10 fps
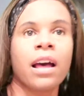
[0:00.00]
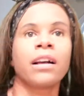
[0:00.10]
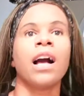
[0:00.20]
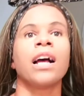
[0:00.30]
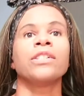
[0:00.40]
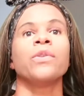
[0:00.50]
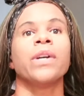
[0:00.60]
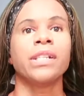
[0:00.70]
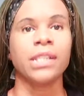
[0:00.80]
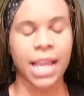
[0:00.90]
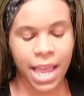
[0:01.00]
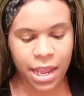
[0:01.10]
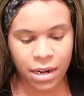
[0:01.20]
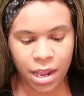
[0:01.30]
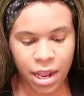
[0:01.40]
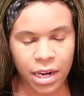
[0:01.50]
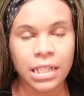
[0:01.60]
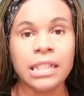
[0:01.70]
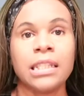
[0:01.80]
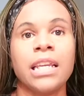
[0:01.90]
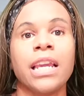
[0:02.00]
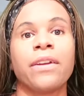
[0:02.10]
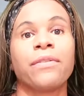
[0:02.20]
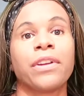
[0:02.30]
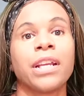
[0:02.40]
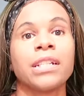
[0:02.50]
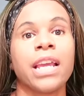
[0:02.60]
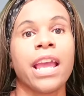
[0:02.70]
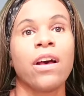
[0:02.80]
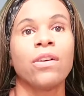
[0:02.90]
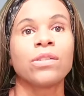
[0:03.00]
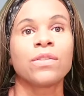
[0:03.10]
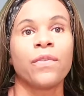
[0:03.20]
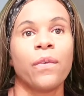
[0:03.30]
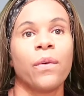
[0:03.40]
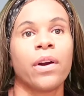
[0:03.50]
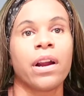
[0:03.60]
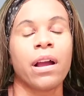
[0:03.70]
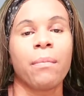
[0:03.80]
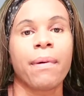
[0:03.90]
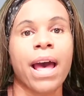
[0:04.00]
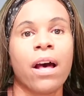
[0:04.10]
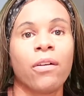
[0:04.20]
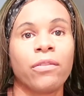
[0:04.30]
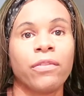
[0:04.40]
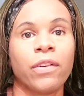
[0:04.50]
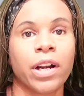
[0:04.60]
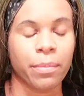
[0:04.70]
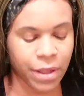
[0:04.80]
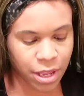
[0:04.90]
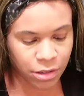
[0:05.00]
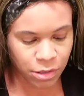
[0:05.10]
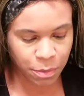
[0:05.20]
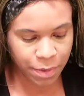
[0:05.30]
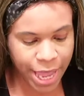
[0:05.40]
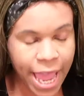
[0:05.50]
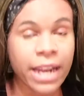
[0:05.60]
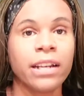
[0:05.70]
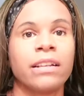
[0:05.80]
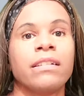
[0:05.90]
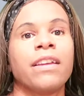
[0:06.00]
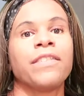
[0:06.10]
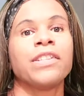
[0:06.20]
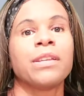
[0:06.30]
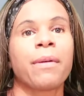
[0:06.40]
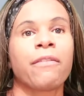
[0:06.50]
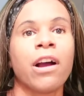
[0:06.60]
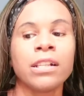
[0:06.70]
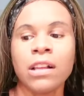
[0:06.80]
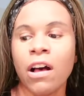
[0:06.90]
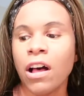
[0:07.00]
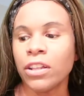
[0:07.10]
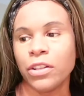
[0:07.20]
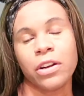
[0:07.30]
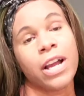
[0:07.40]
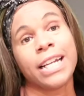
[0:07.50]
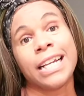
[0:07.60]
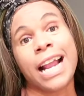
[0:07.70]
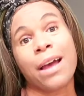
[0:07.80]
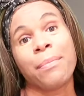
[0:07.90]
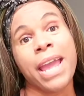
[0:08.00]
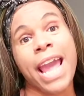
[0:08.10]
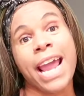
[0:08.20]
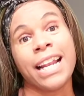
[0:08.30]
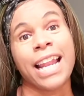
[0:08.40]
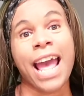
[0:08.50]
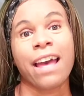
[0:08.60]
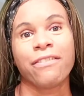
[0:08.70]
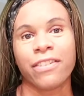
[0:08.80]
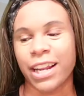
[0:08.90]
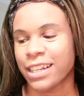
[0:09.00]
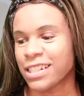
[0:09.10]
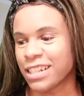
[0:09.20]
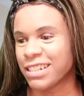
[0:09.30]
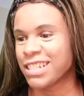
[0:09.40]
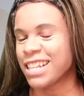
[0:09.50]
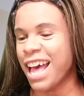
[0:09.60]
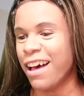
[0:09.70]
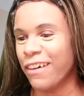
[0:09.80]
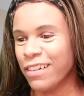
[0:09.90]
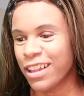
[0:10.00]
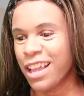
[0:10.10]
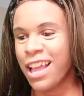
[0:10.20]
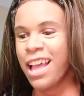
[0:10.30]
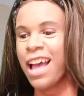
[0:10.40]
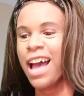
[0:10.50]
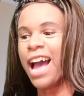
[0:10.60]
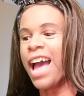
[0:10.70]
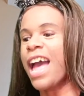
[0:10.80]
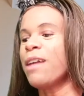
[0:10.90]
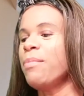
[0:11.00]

contour set, honestly, it retails for about 40 bucks. But if you see my Ross haul, you know I did not pay that for this. So I